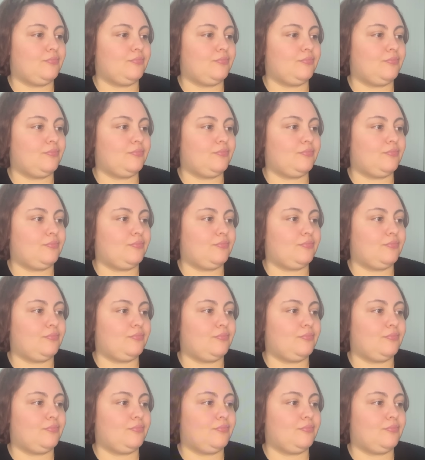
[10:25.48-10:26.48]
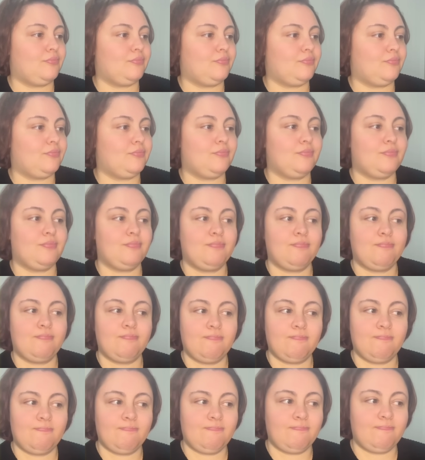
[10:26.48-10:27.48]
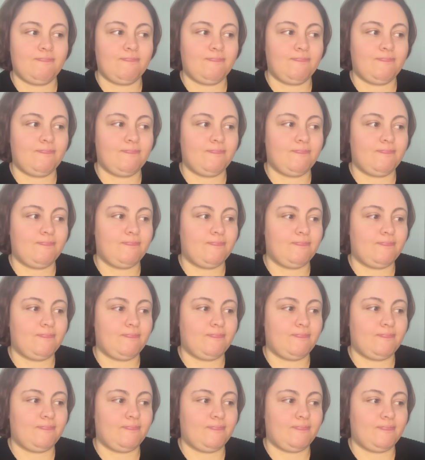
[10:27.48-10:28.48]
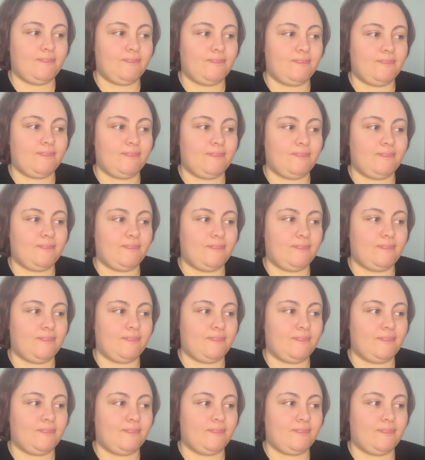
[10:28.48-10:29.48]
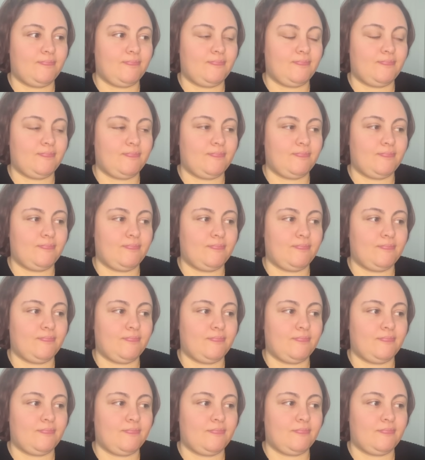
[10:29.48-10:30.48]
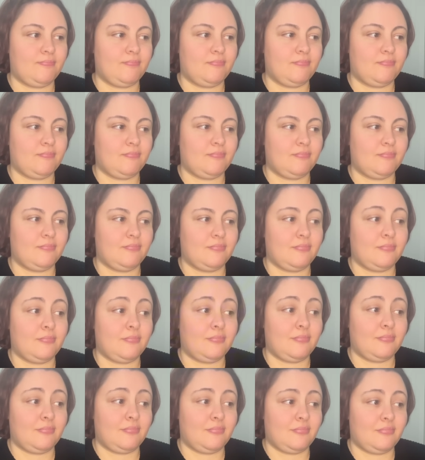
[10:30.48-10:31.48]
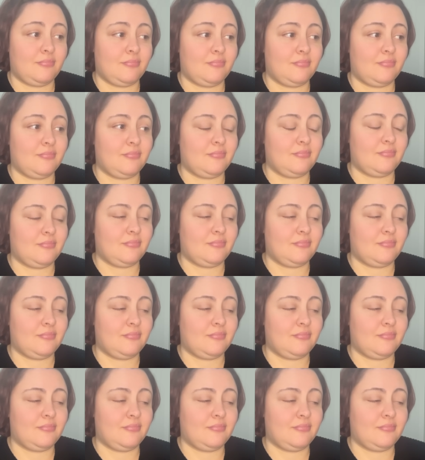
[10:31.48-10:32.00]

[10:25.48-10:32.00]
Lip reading: The person shown says nothing.